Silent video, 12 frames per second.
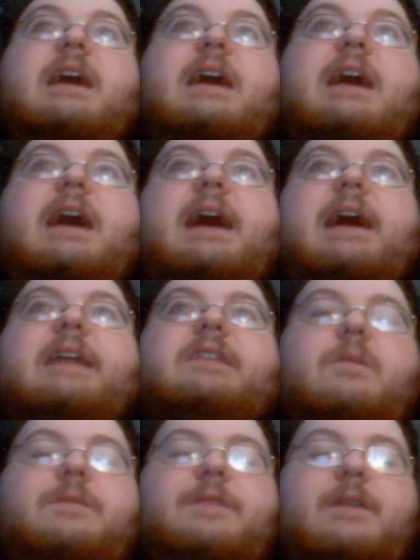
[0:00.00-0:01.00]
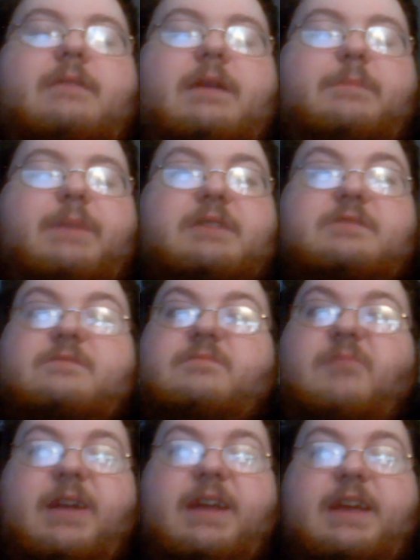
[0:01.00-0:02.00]
I don't think Ryback's
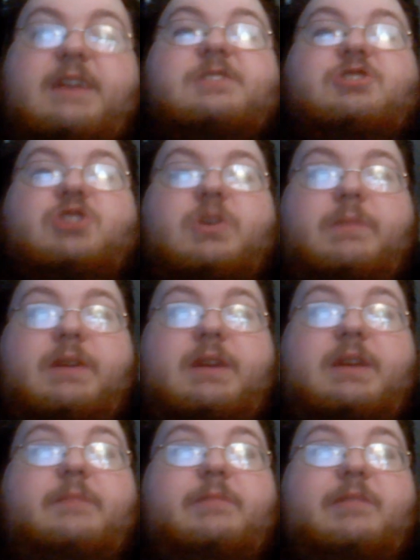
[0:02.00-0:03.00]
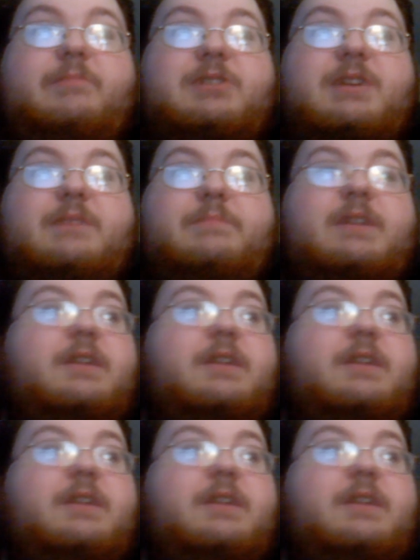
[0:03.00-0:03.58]
ready to be WWE Champion.